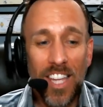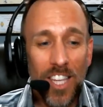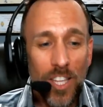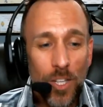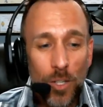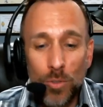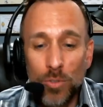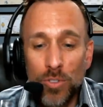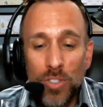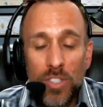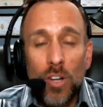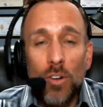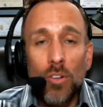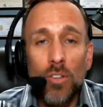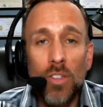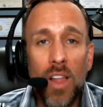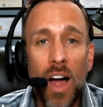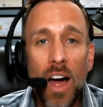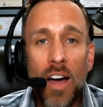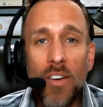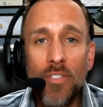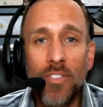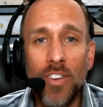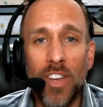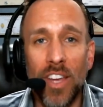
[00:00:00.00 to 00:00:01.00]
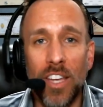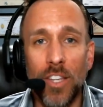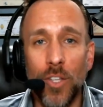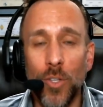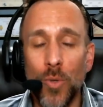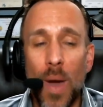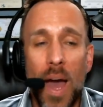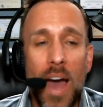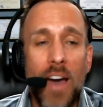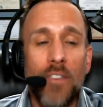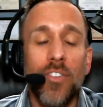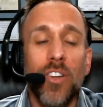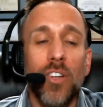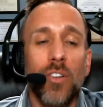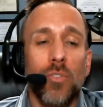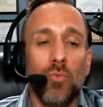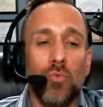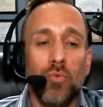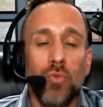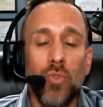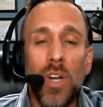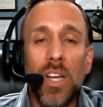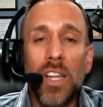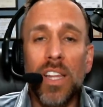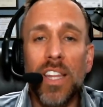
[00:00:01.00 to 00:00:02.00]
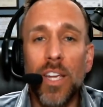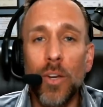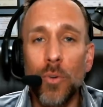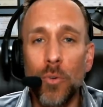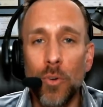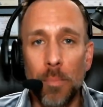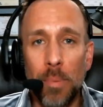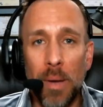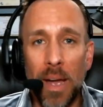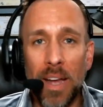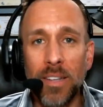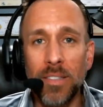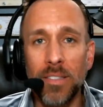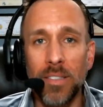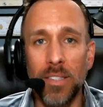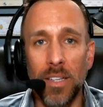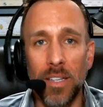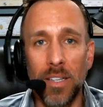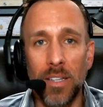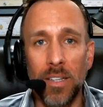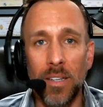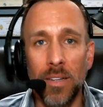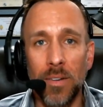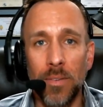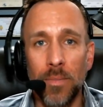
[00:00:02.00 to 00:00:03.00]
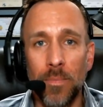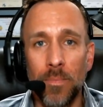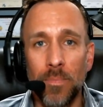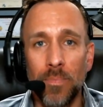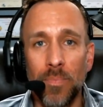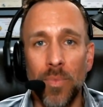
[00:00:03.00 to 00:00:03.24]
You still love it. You haven't really repented.